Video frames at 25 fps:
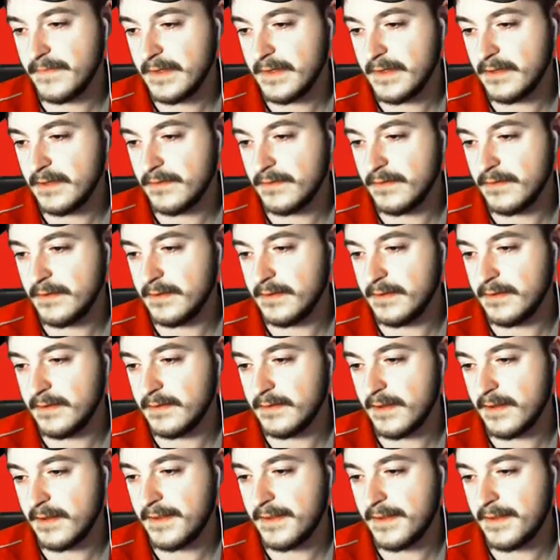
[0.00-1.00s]
I
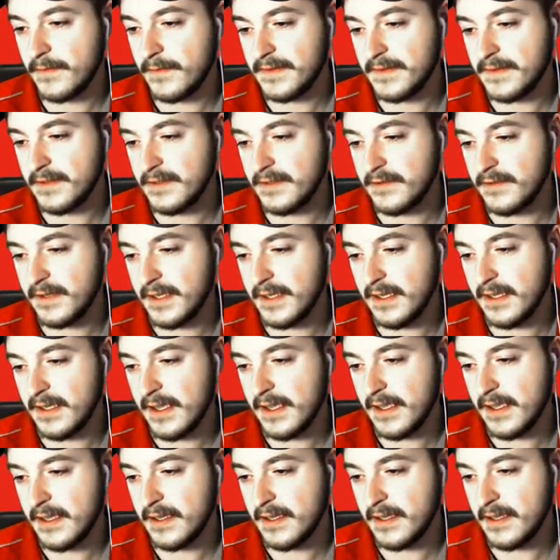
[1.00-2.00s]
think we still get
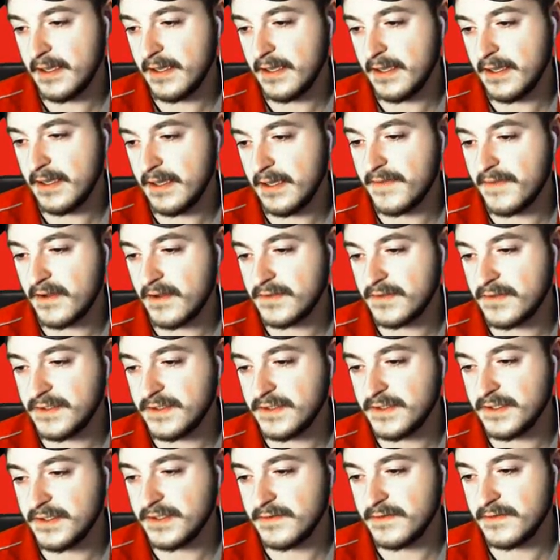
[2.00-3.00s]
a bike
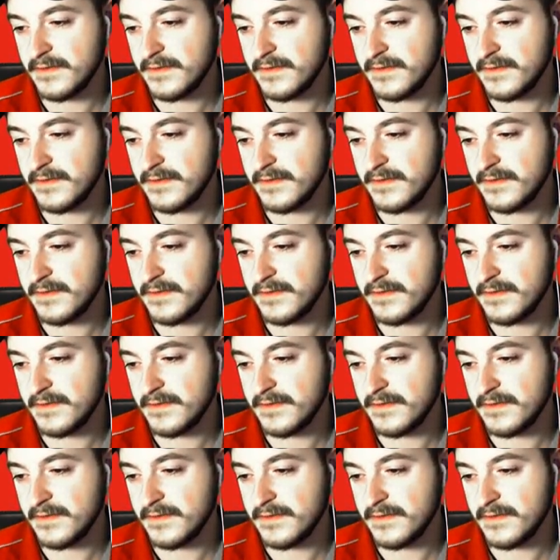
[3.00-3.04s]
voucher.